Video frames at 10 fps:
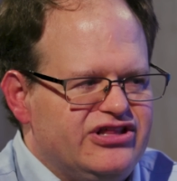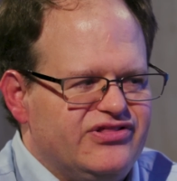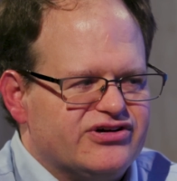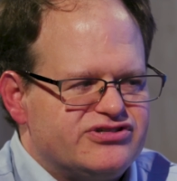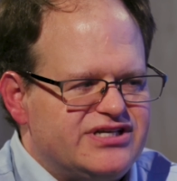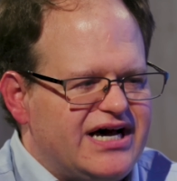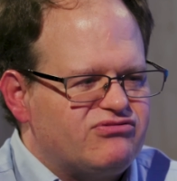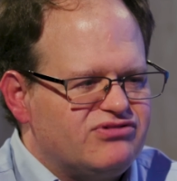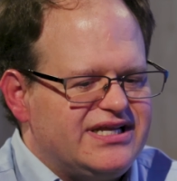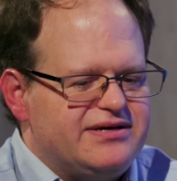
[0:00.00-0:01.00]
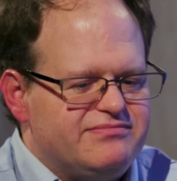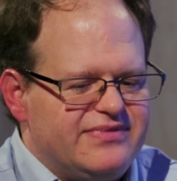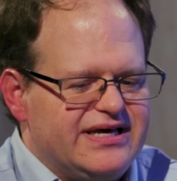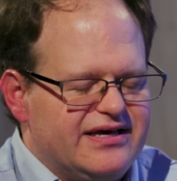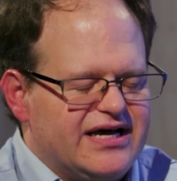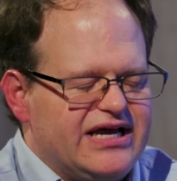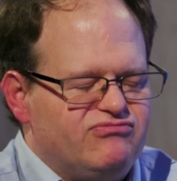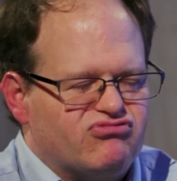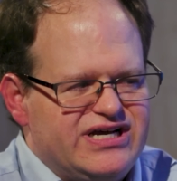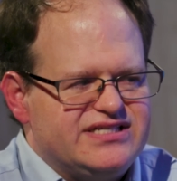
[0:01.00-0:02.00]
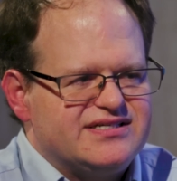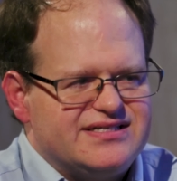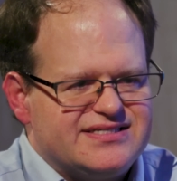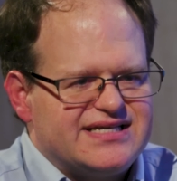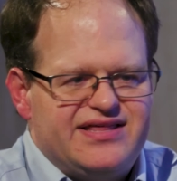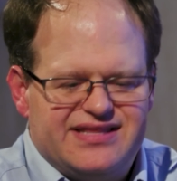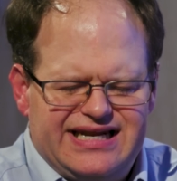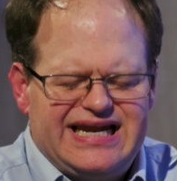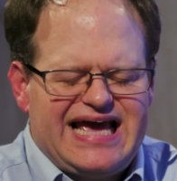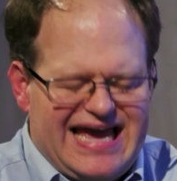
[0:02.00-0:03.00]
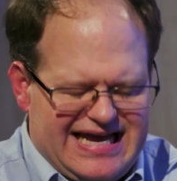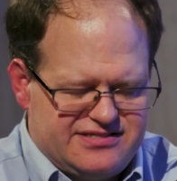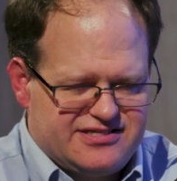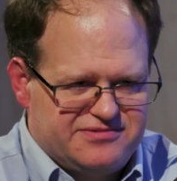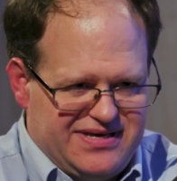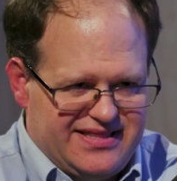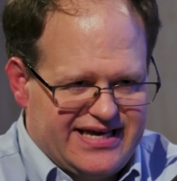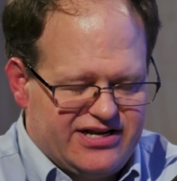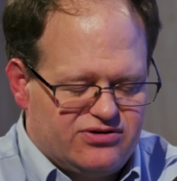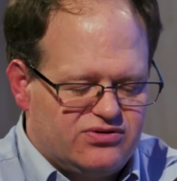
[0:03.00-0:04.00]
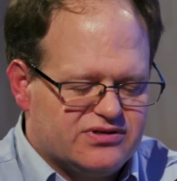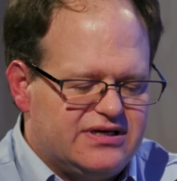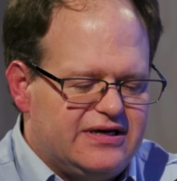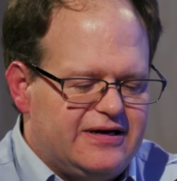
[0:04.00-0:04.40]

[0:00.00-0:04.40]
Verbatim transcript: there's not really a reason to say that it has to be that old.